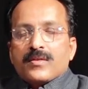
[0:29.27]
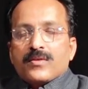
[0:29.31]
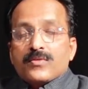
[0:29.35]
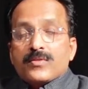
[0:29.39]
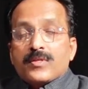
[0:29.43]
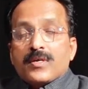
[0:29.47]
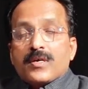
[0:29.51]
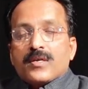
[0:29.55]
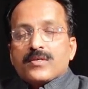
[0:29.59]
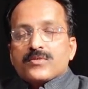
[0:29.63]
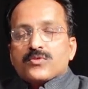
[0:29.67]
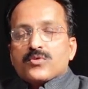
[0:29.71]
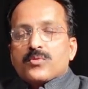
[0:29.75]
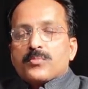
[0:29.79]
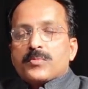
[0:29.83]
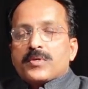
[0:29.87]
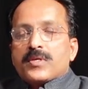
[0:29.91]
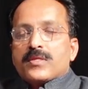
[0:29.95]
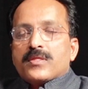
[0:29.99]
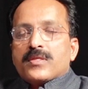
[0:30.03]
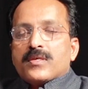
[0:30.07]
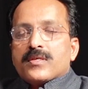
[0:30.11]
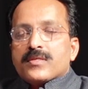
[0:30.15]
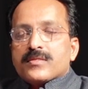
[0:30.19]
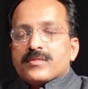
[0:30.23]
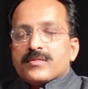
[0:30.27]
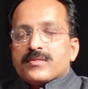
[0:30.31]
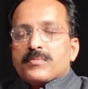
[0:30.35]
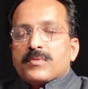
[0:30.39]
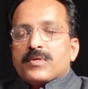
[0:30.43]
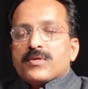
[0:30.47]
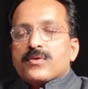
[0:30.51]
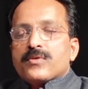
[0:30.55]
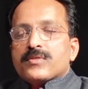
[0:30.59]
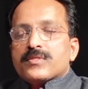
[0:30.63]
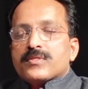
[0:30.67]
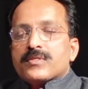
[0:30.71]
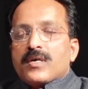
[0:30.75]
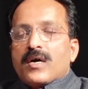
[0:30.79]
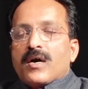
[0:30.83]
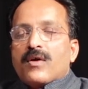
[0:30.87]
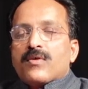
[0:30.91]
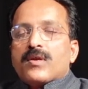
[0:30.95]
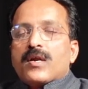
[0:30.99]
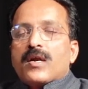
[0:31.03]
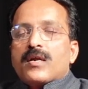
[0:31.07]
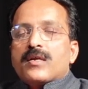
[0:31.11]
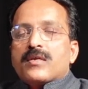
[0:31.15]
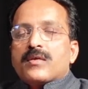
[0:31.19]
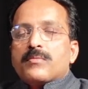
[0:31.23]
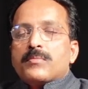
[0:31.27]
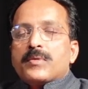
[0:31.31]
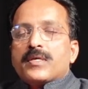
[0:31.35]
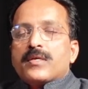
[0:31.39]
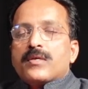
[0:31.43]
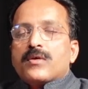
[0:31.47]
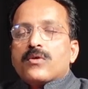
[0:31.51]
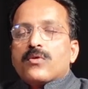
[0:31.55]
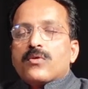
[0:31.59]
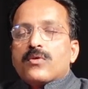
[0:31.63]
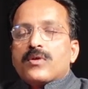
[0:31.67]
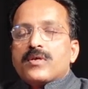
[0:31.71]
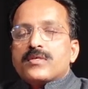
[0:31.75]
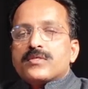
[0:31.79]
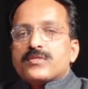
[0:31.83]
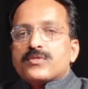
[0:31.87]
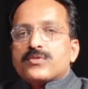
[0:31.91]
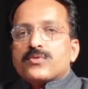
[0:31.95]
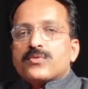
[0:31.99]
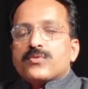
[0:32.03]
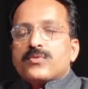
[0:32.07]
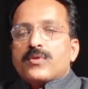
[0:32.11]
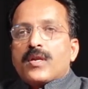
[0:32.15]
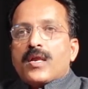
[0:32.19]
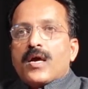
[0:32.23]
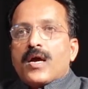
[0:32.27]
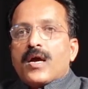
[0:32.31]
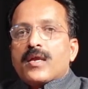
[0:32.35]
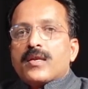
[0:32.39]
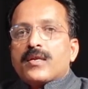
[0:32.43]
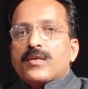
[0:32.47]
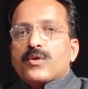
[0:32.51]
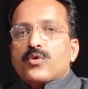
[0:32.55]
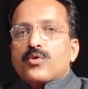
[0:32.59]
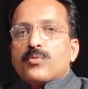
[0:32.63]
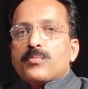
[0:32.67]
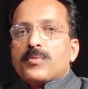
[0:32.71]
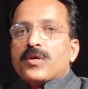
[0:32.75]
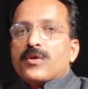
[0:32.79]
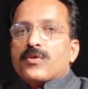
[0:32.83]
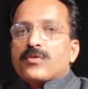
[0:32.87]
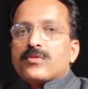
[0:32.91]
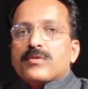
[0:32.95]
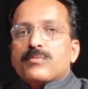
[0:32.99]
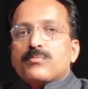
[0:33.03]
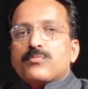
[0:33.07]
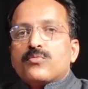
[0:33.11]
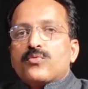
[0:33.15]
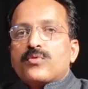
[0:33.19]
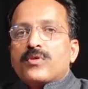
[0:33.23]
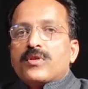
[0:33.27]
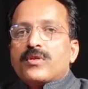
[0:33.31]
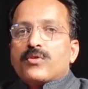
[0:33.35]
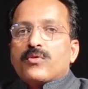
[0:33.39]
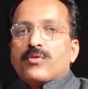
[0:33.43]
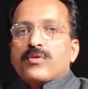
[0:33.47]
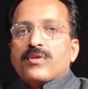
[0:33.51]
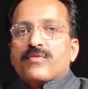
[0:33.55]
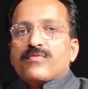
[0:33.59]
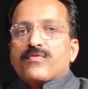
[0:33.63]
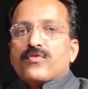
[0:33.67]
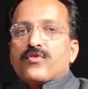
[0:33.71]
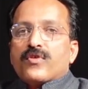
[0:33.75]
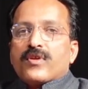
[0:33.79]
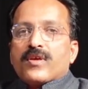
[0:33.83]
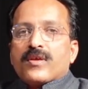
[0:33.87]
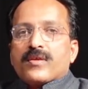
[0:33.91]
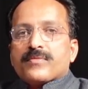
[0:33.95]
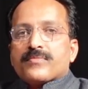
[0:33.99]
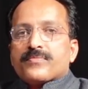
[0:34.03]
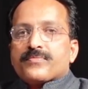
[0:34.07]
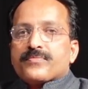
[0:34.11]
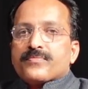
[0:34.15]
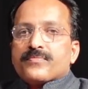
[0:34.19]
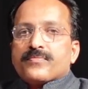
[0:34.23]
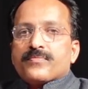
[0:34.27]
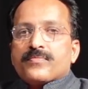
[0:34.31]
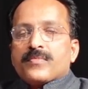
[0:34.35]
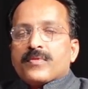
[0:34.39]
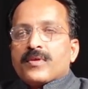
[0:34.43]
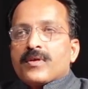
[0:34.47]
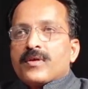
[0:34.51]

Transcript: No, there are so many things because our ultimate goal is to land human on the moon in 2040.